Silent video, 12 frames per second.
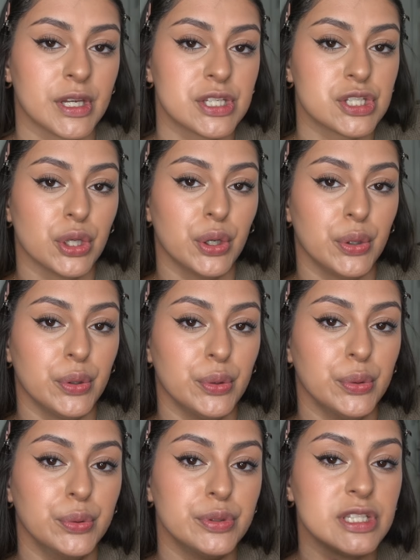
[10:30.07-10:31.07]

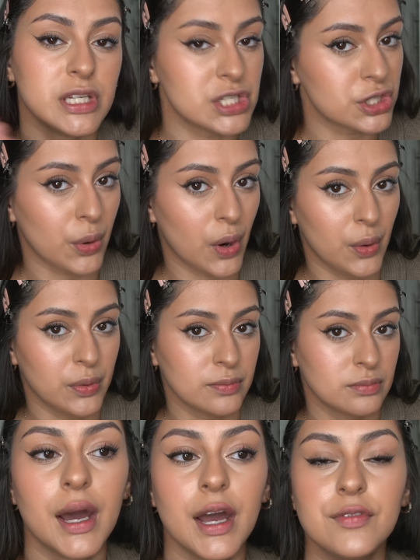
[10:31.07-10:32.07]
So to each their own.
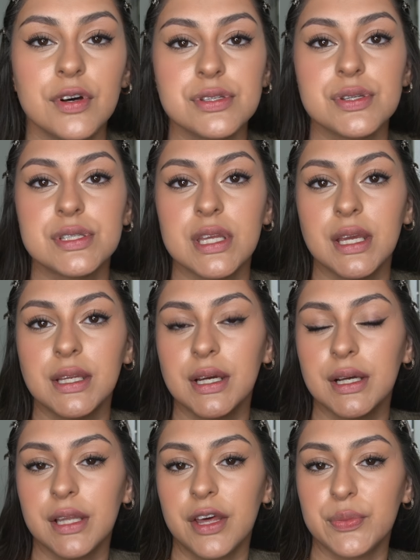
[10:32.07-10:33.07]
I've also seen
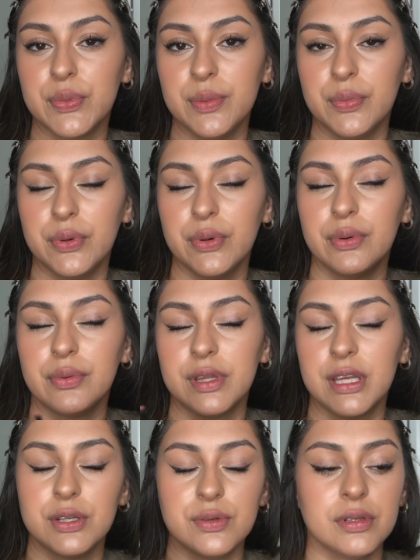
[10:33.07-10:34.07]
a lot of people when
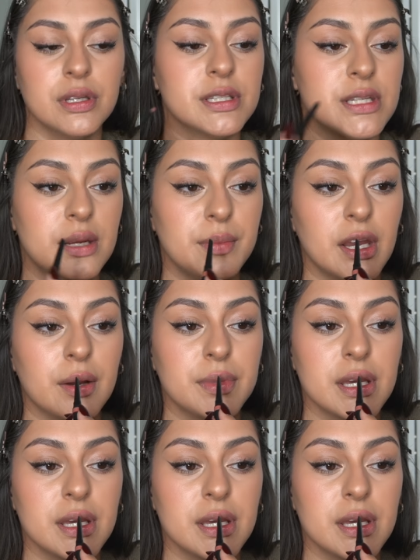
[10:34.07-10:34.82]
they do Latina makeup,